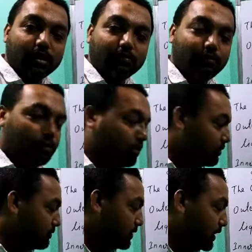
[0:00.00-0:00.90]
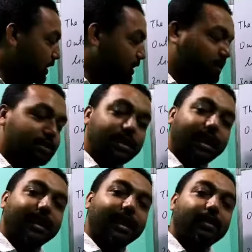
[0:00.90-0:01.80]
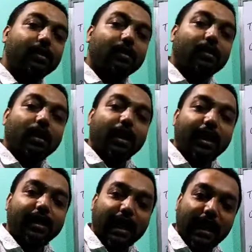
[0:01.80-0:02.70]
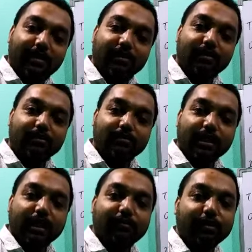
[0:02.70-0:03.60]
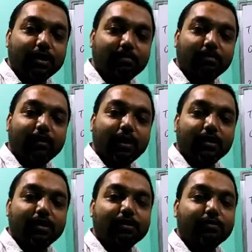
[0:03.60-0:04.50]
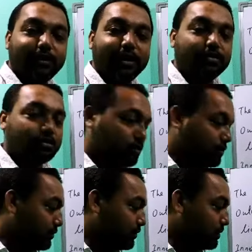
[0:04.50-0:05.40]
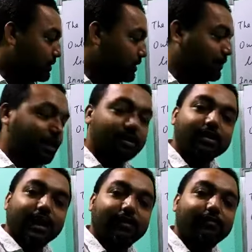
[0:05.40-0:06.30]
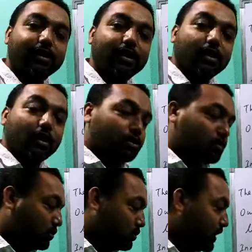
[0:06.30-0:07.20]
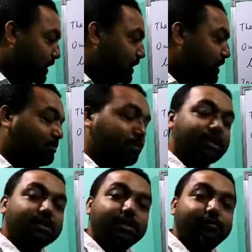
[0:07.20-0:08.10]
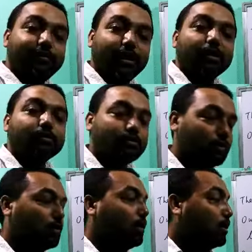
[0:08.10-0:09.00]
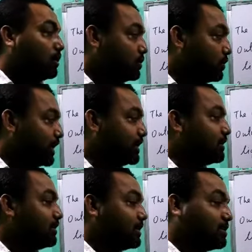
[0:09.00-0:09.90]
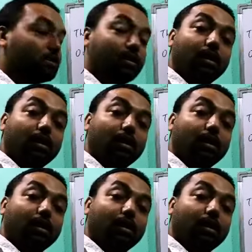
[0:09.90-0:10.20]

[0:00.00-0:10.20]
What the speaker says: for nickel it is Ni, and iron, scientific name of iron is ferrous. So from that ferrous, Fe. So together it makes Nife. So together this